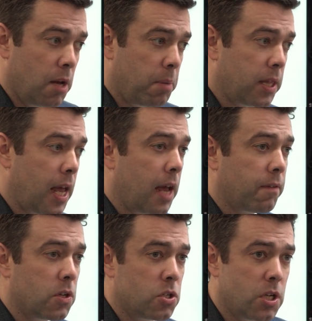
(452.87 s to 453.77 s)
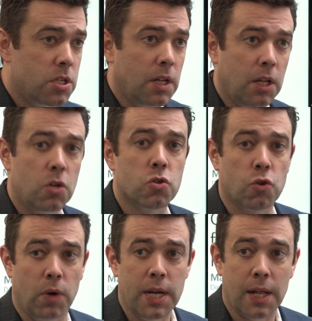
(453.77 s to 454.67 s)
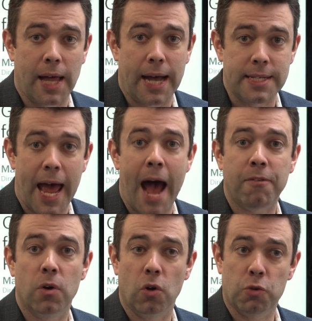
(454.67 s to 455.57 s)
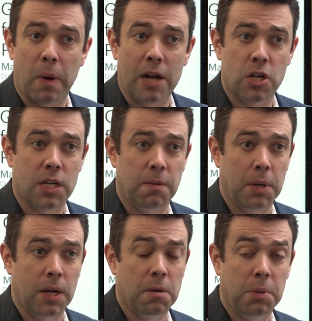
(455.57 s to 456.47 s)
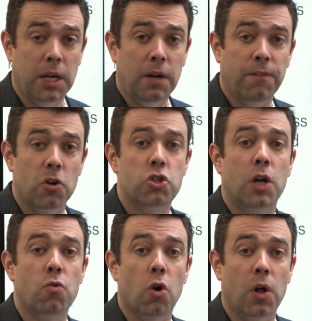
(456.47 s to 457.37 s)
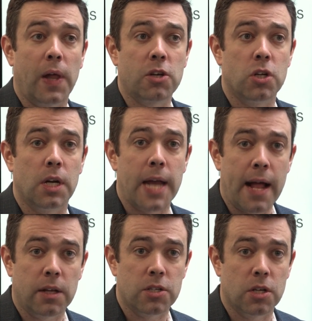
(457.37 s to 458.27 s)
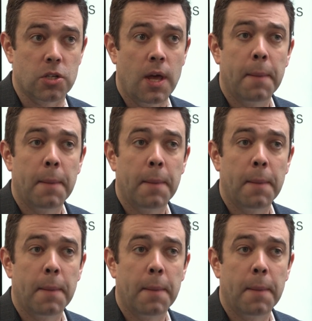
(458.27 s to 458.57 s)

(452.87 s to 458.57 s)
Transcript: but they have consistently used GreenGlass after those projects have been completed for general collection analysis,